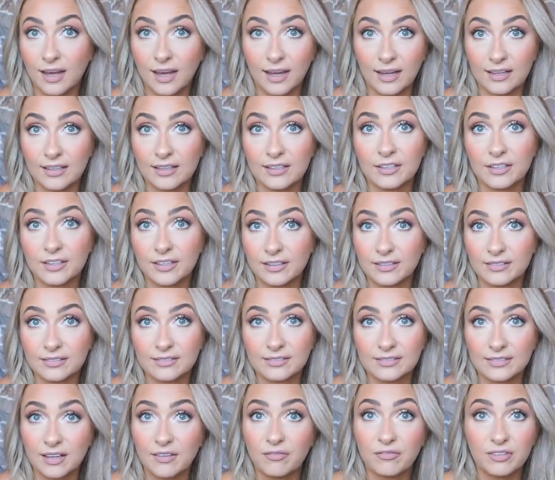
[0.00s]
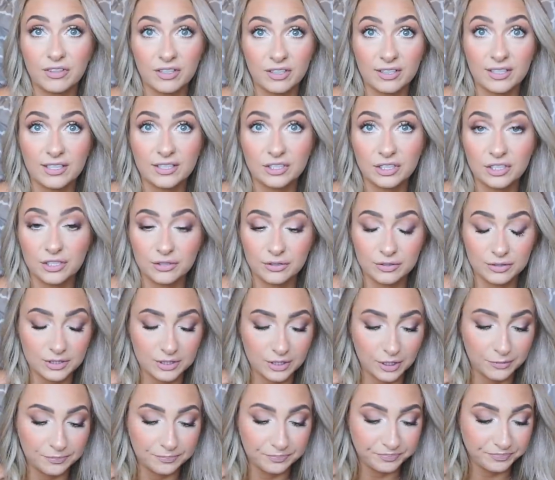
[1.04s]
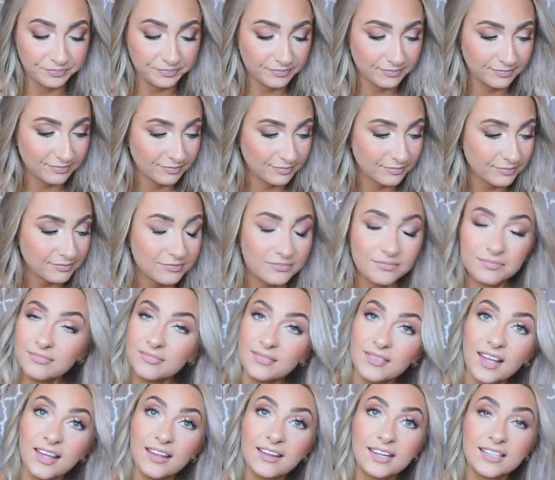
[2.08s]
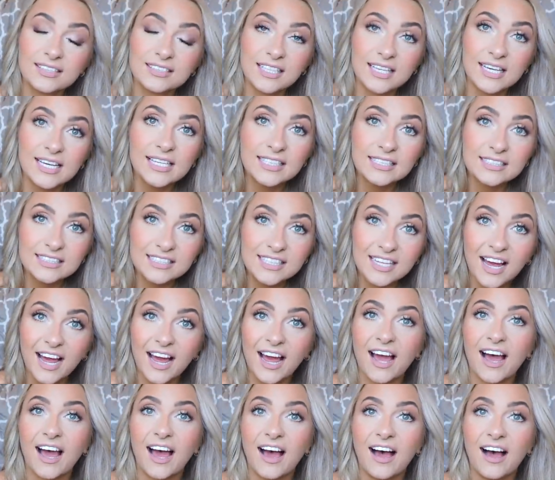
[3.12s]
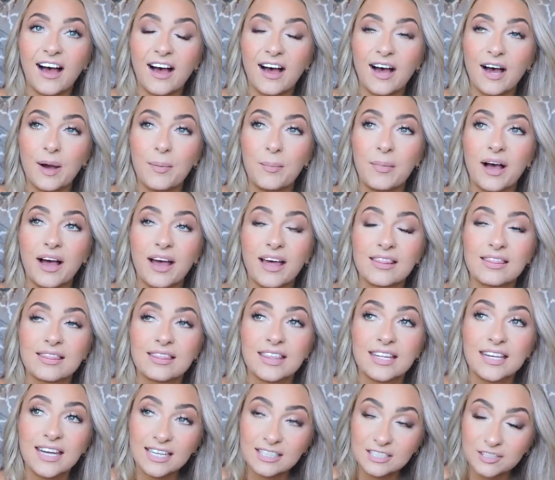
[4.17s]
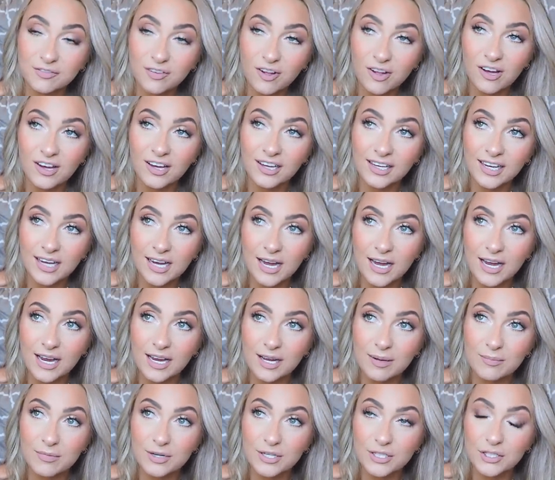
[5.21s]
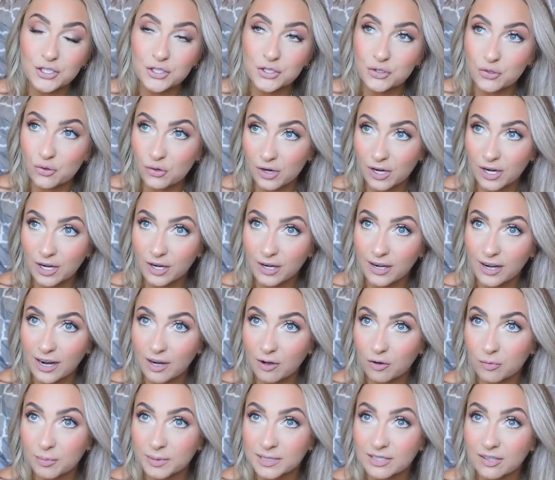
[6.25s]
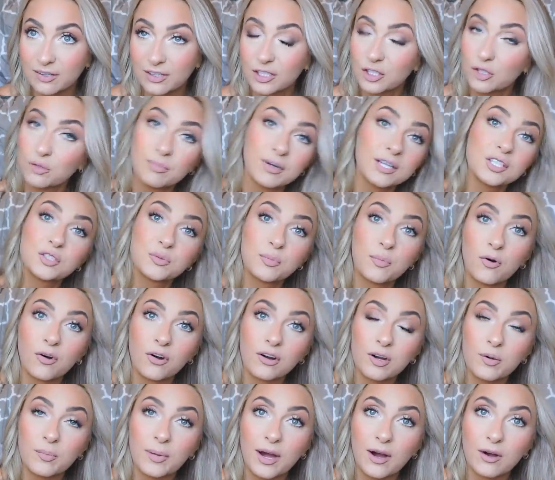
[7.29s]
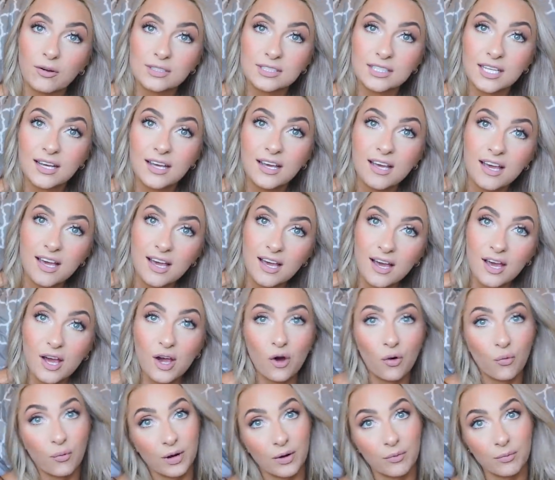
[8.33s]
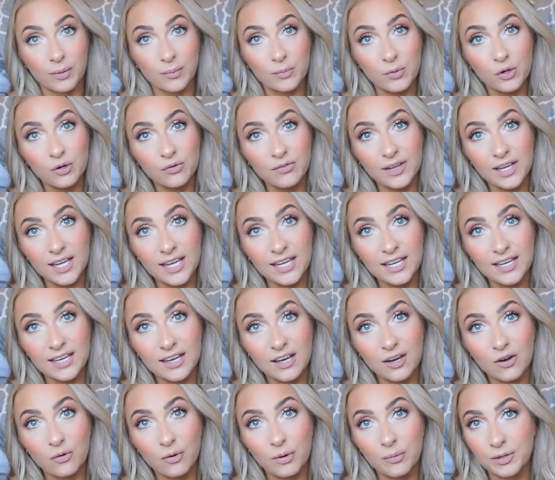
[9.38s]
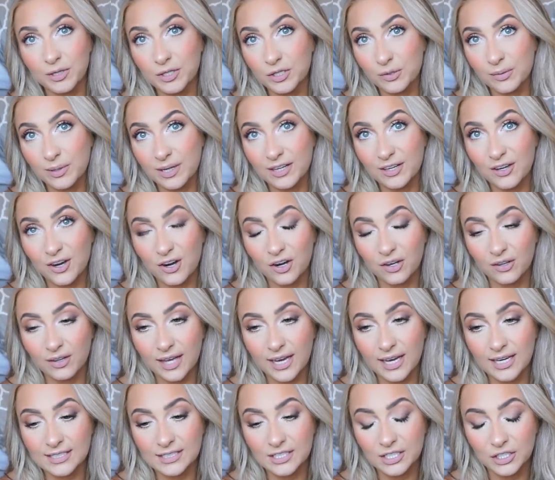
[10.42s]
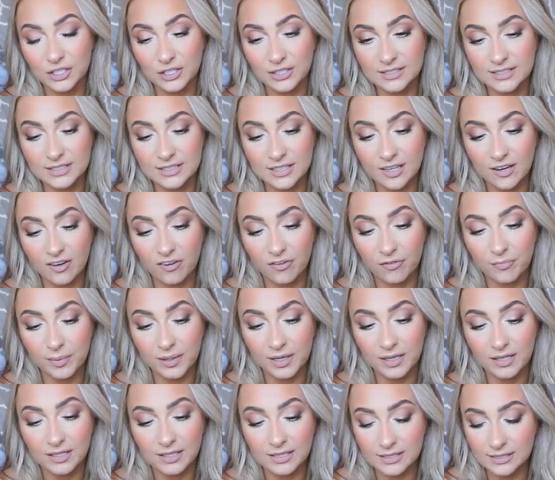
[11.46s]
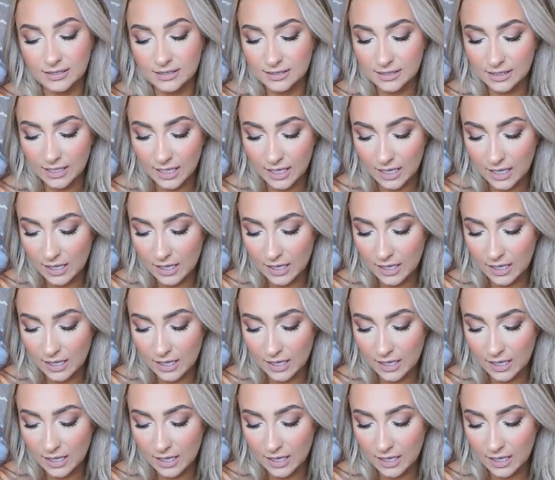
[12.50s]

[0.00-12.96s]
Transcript: I hear you. I'm feeling it too. So that's it. Um, the next vlog, I'm sure I will be telling you much more about where we're moving, what we're doing, all that good stuff because